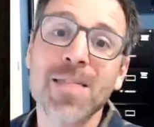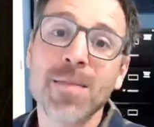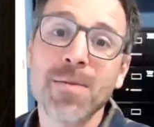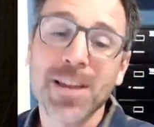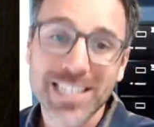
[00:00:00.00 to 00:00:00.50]

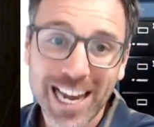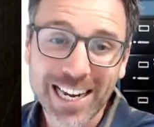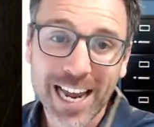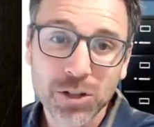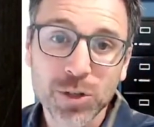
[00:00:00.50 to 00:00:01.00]
The second
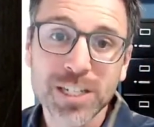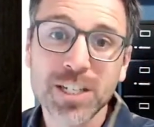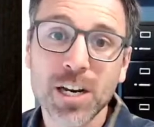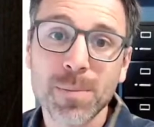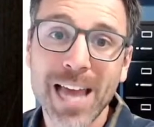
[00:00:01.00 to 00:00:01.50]
entry is going
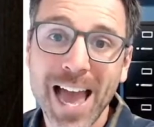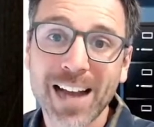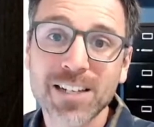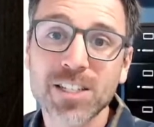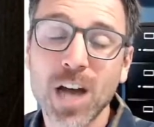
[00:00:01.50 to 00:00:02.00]
to be
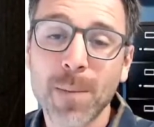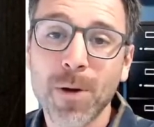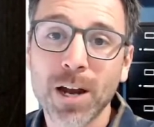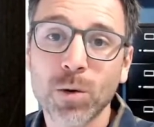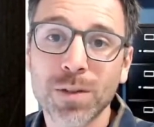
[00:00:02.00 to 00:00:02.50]
x dot
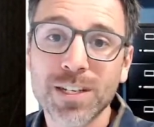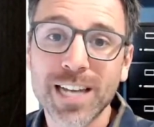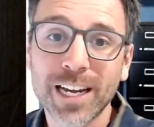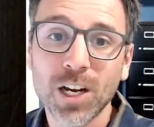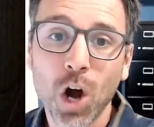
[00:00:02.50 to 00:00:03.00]
product with the
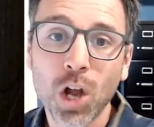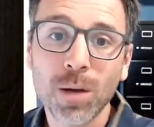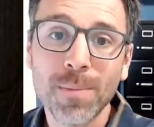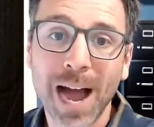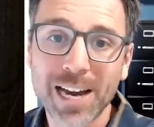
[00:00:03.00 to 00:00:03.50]
second
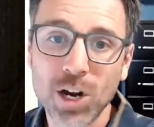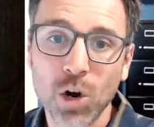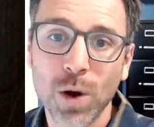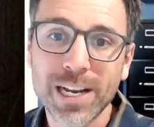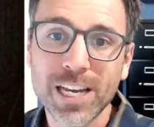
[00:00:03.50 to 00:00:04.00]
column. I know
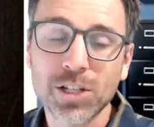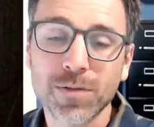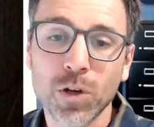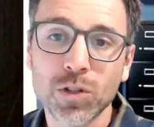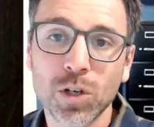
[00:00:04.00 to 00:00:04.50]
what each of
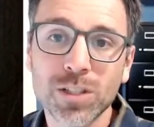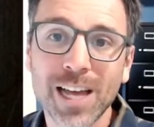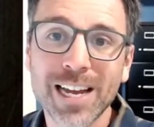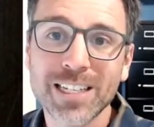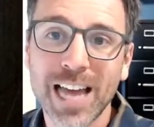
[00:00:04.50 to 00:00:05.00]
those looks
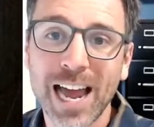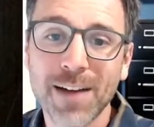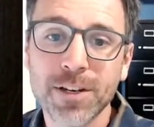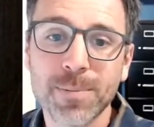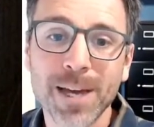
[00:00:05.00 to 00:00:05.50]
like because I have the
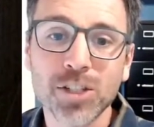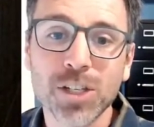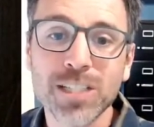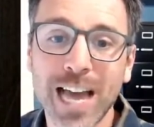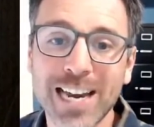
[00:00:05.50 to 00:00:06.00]
dimensions
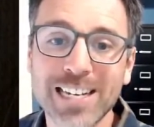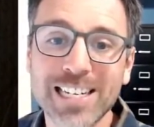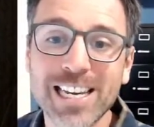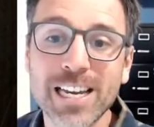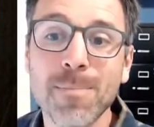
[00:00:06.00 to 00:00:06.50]
and
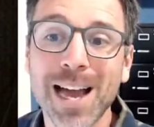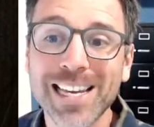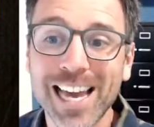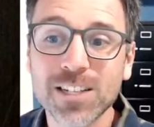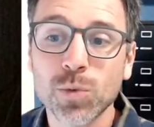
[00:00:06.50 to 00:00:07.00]
indeed my
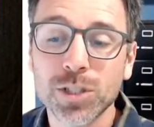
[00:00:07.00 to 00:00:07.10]
guess was